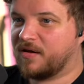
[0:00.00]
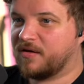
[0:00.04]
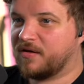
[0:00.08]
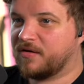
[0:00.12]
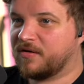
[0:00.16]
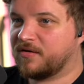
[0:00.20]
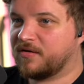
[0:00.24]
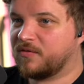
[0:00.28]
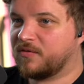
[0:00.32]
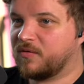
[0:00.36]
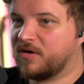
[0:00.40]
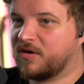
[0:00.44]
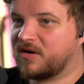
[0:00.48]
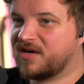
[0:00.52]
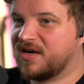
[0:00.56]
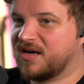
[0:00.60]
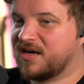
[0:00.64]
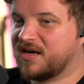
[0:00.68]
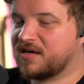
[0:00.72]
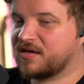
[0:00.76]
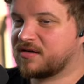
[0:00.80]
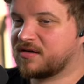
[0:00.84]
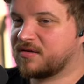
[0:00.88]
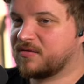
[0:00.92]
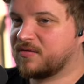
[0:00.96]
We're
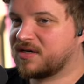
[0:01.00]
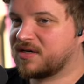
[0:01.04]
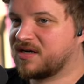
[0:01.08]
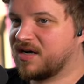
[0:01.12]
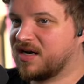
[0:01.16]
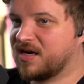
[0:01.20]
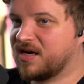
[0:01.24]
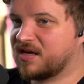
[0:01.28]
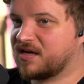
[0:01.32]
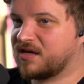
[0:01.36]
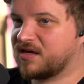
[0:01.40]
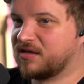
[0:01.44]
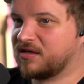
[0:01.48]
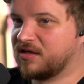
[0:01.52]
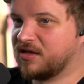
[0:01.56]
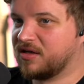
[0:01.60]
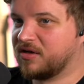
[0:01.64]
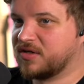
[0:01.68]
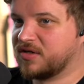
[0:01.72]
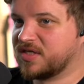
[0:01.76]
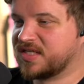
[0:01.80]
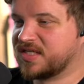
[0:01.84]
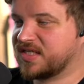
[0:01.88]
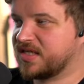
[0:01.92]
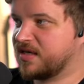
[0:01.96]
kind of
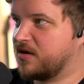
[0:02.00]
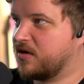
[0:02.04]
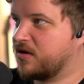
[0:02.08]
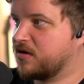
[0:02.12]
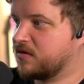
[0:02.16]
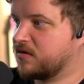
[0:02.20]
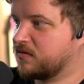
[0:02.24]
close here.